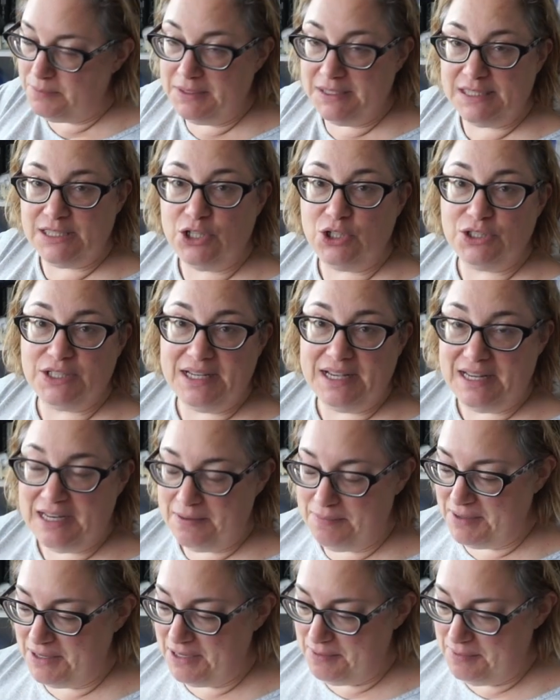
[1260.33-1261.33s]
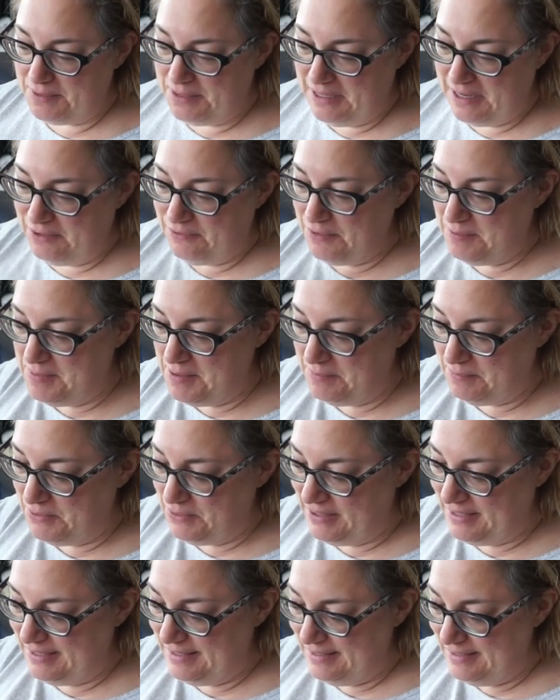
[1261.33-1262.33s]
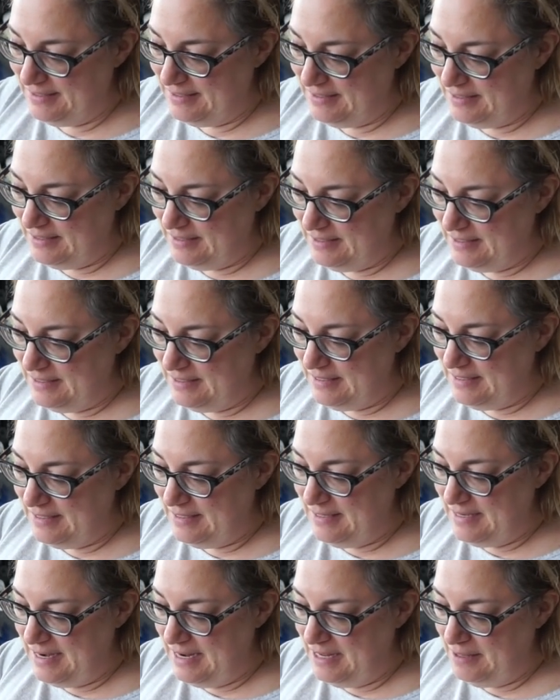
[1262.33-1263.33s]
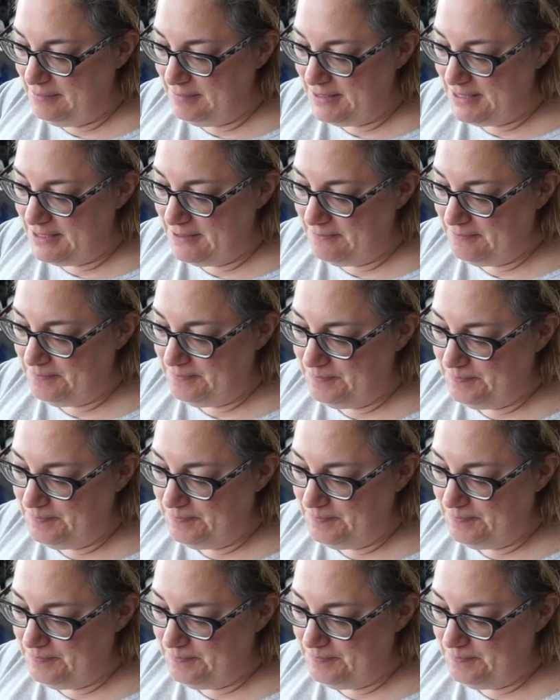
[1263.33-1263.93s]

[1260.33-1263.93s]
up insulting anybody by not remembering names,